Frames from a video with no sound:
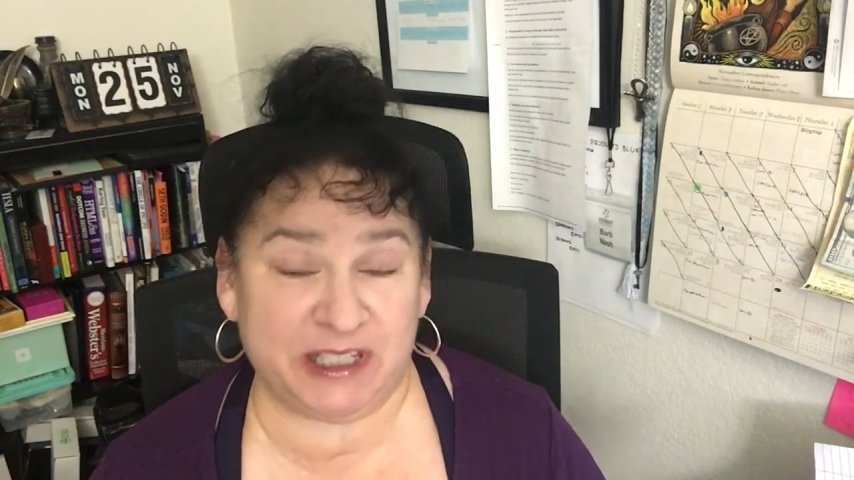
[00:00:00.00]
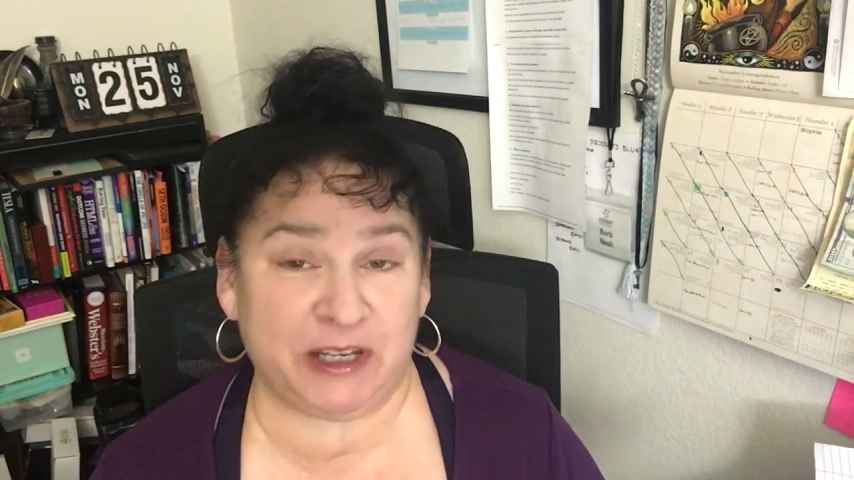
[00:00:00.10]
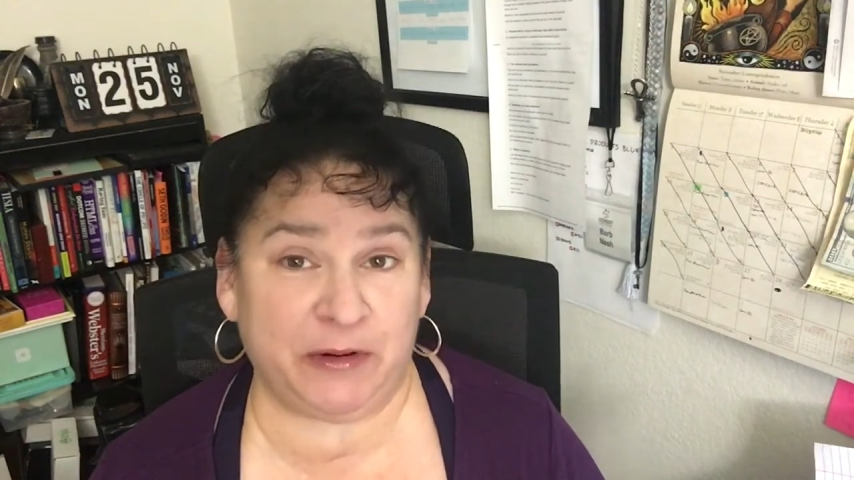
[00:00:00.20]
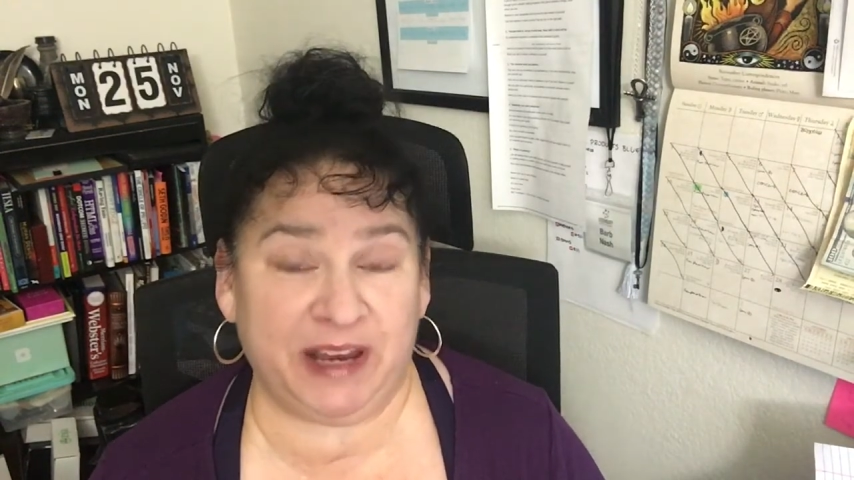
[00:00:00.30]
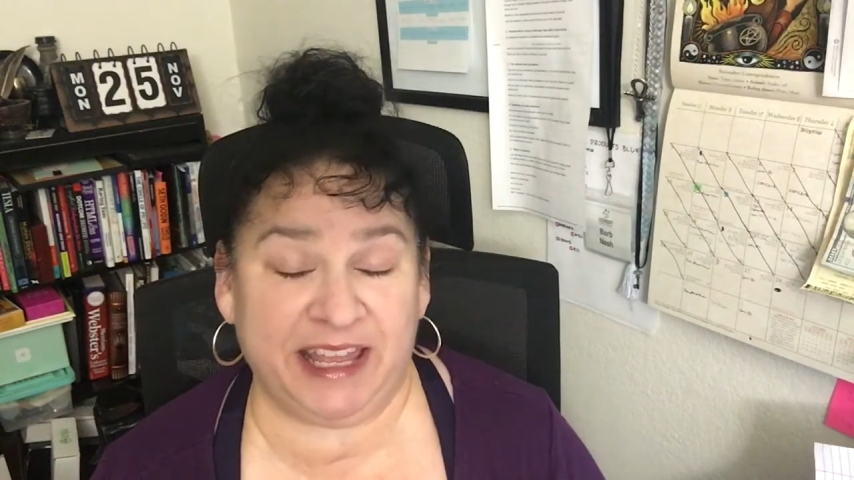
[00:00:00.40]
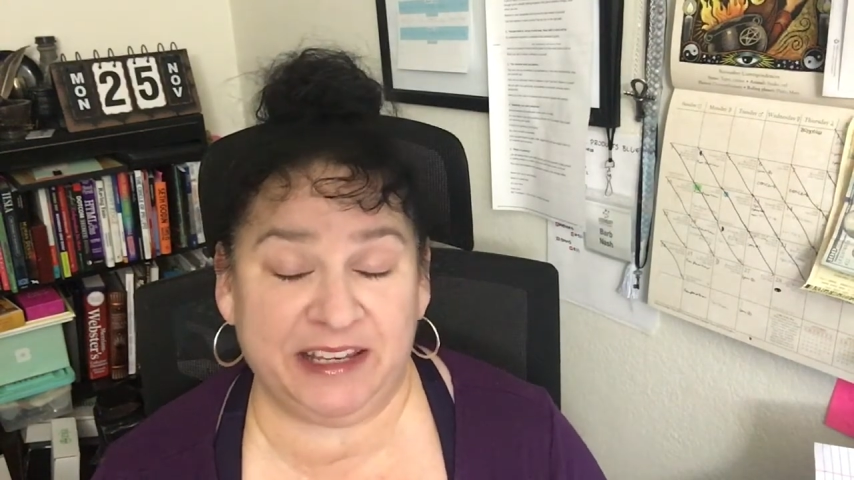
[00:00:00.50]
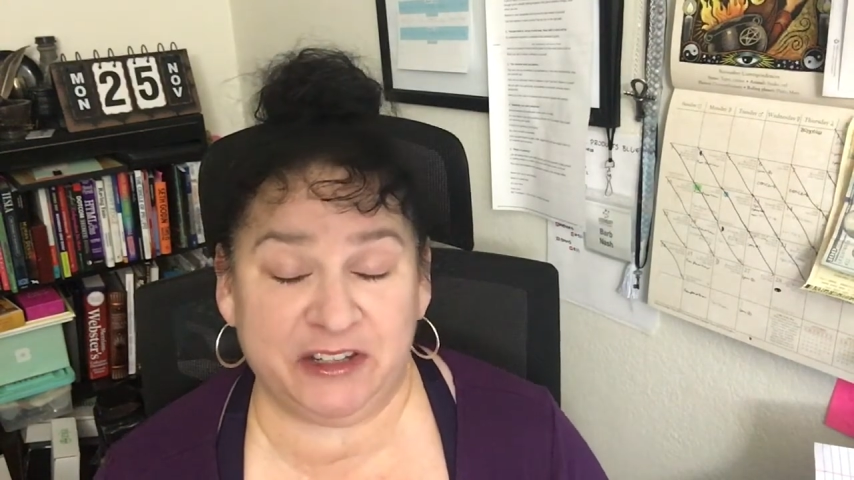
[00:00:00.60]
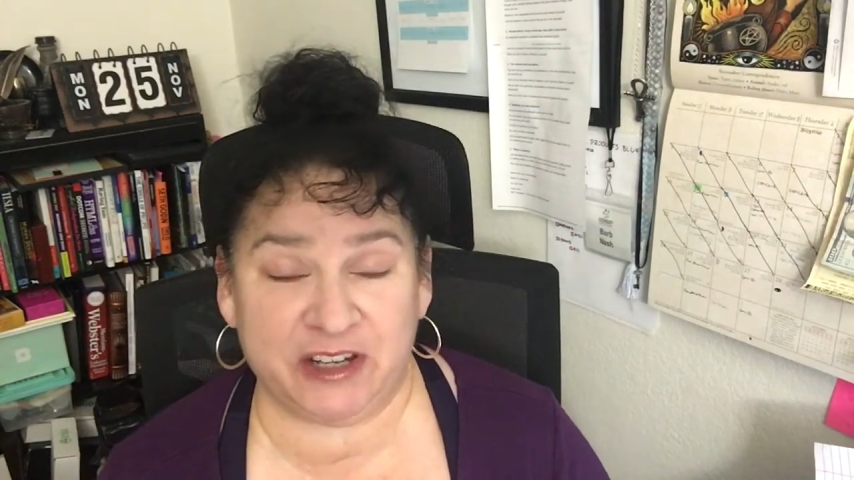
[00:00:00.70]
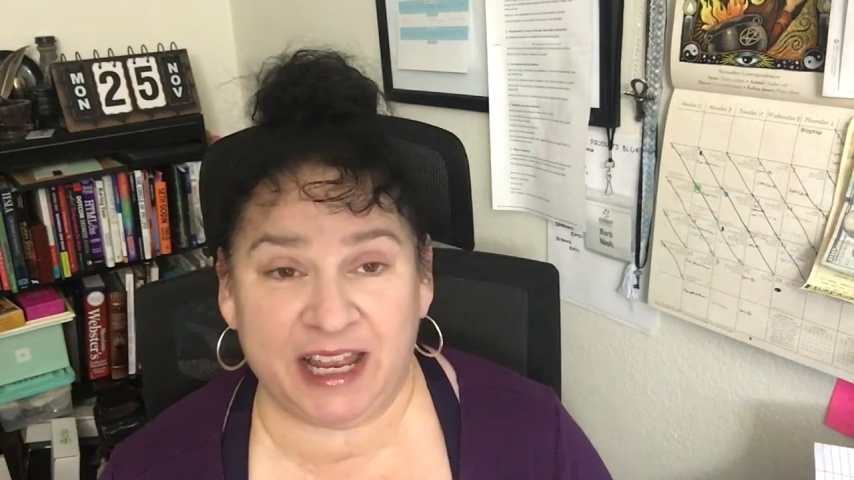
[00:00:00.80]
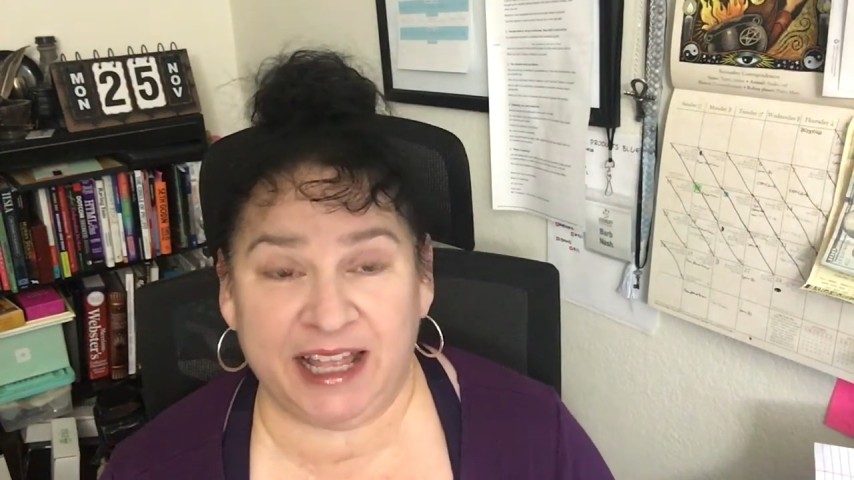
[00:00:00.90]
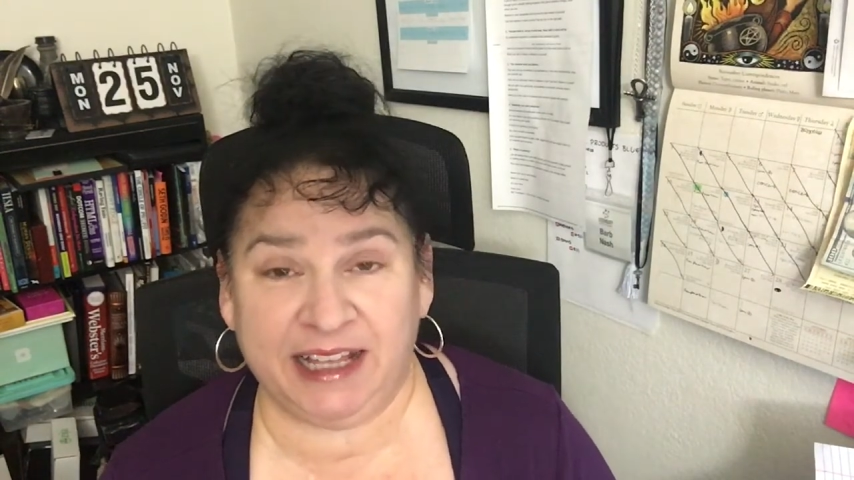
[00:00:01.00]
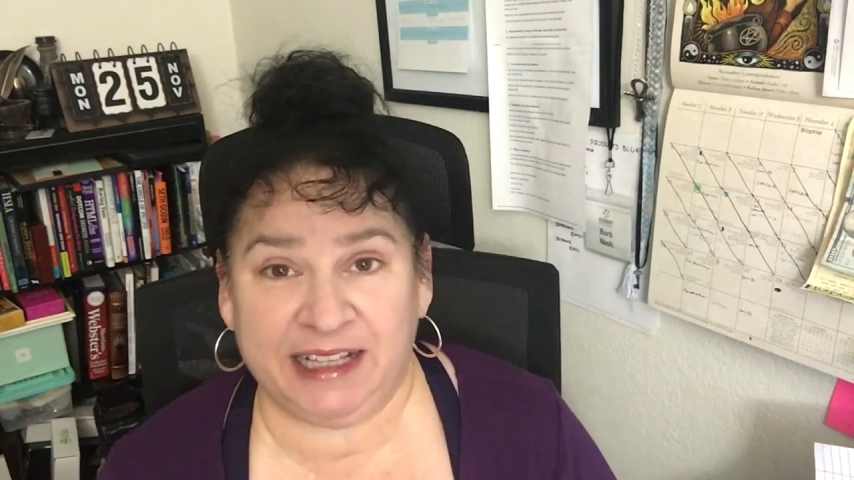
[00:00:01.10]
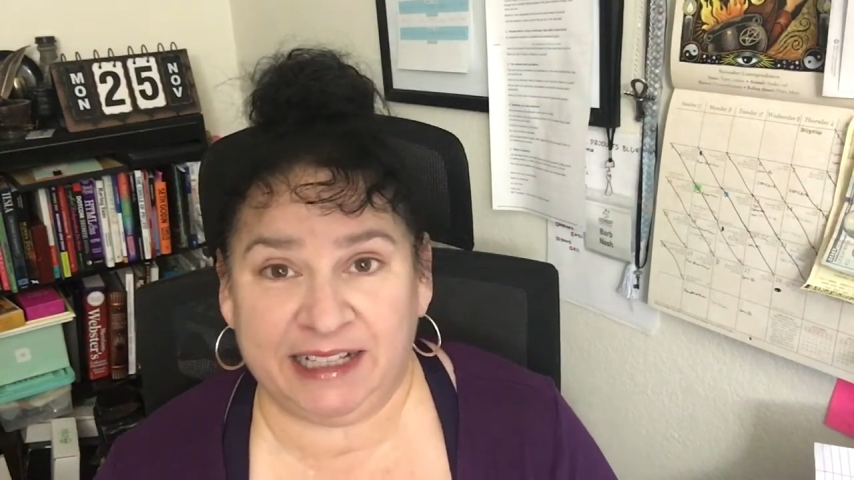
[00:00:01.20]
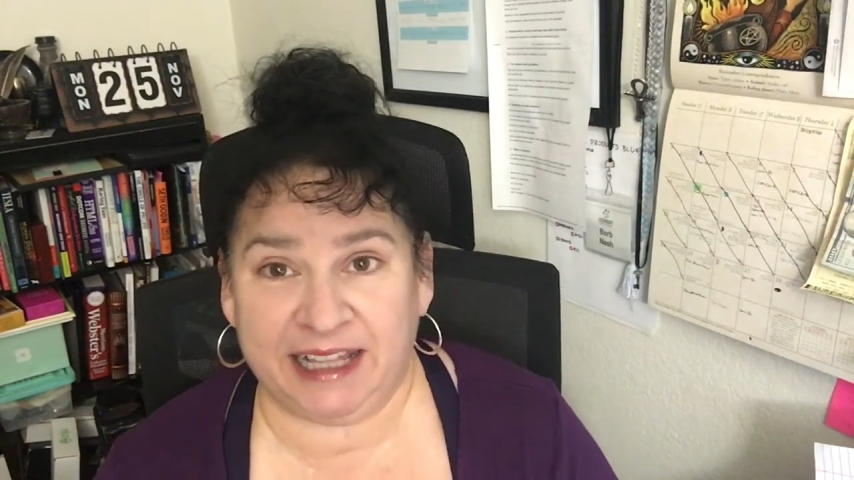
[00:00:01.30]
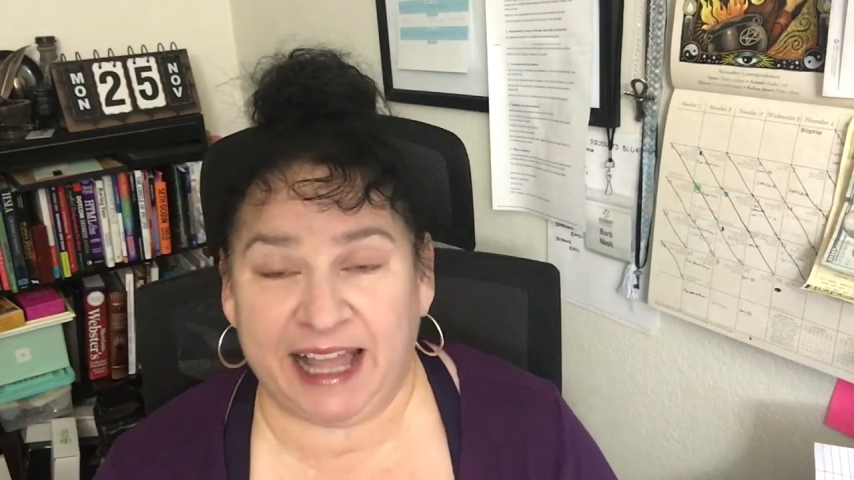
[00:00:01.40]
Stonehenge,
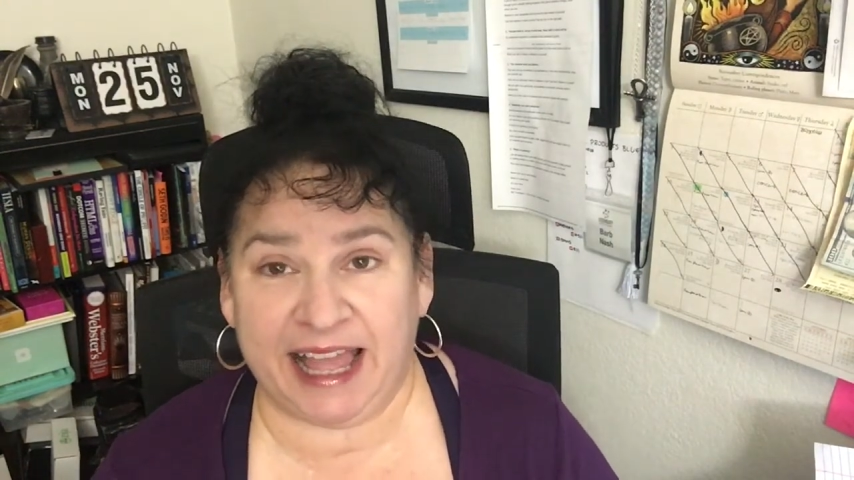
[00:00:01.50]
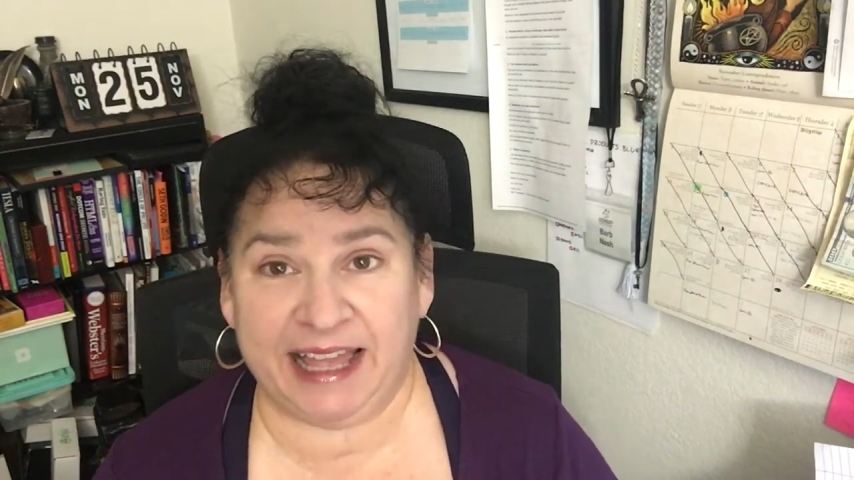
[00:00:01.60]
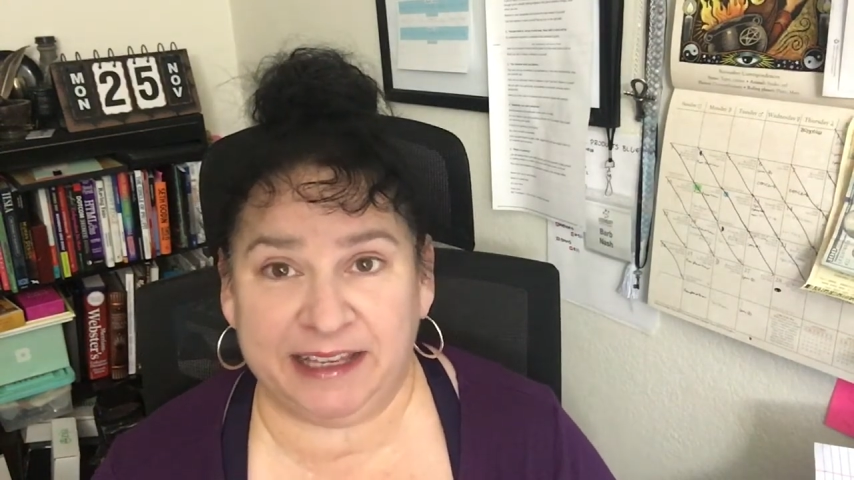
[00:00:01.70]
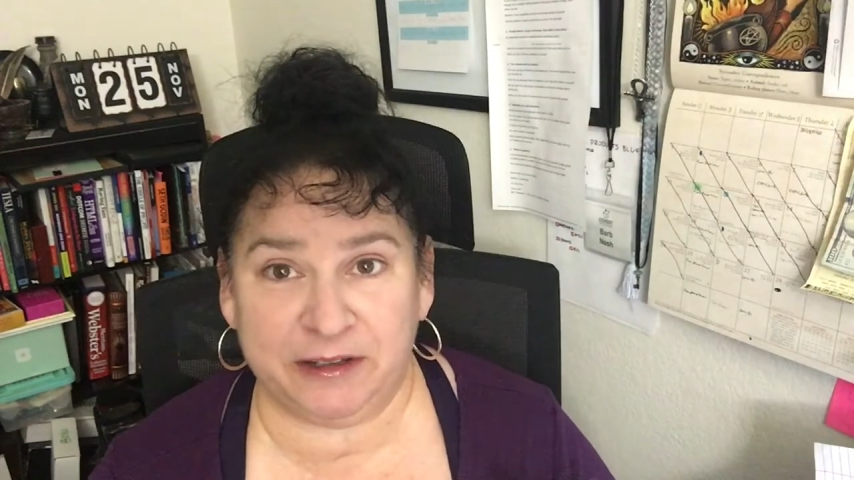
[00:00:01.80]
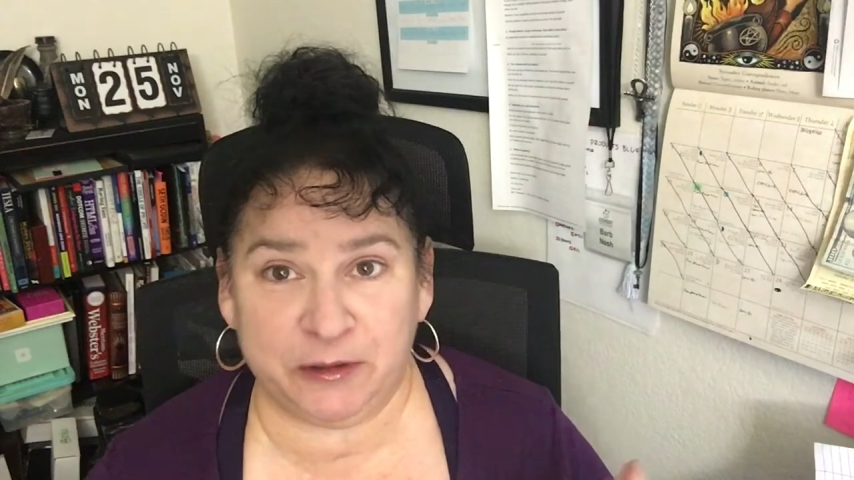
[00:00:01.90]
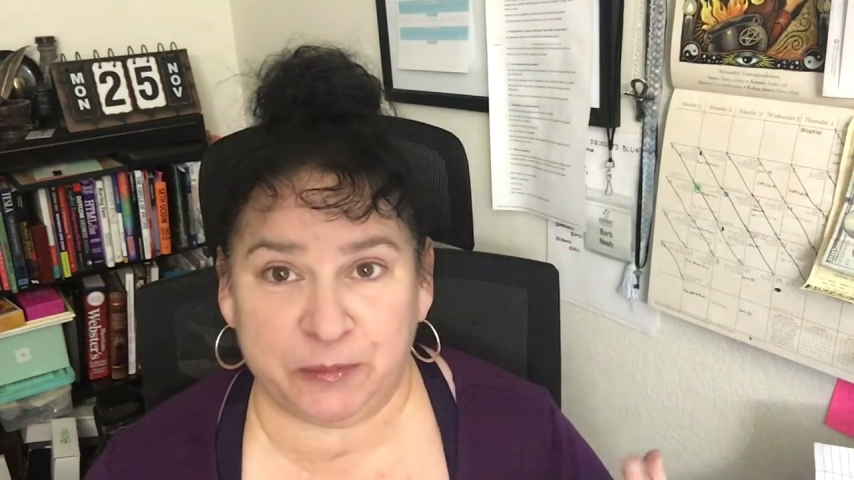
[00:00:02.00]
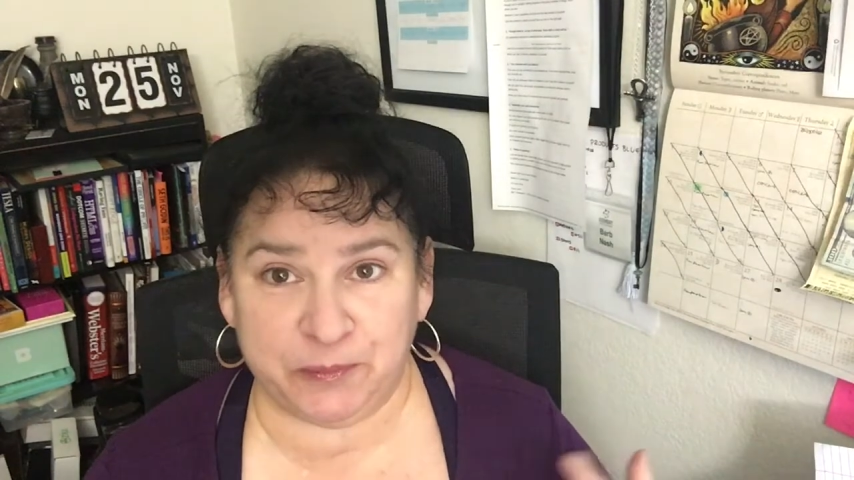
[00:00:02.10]
and